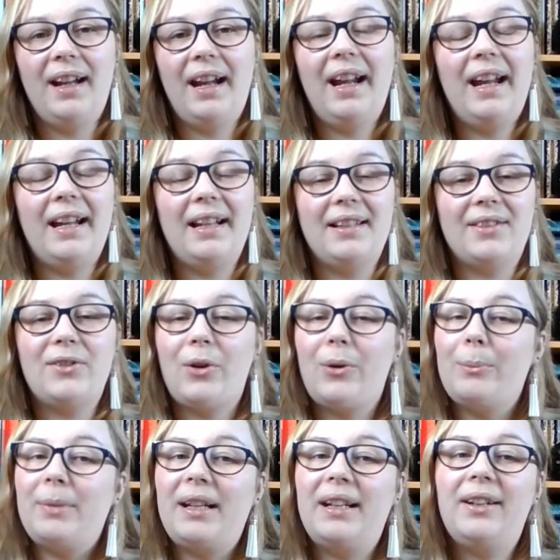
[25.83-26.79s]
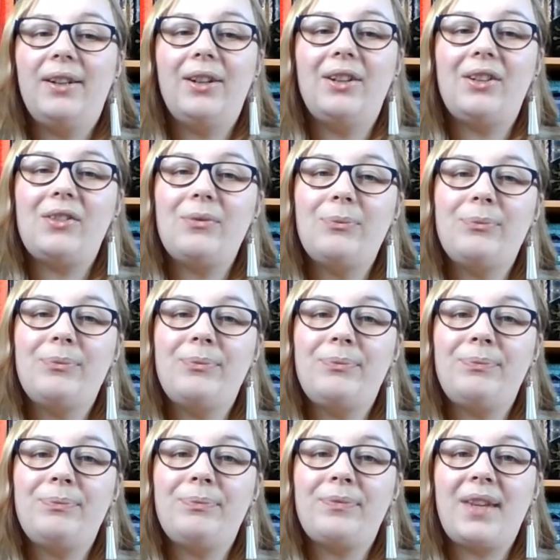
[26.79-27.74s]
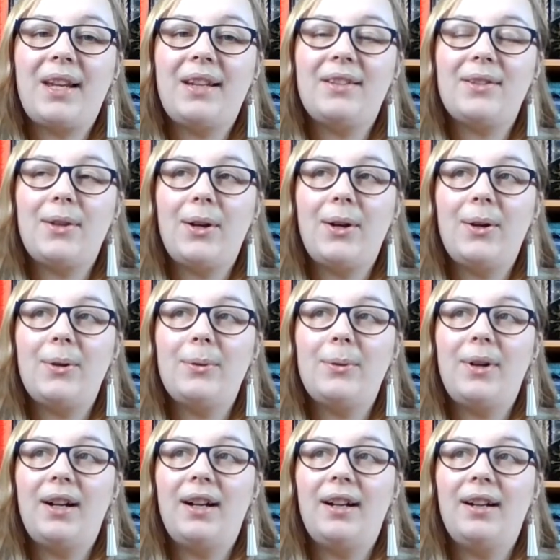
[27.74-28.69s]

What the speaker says: It has not been good. So,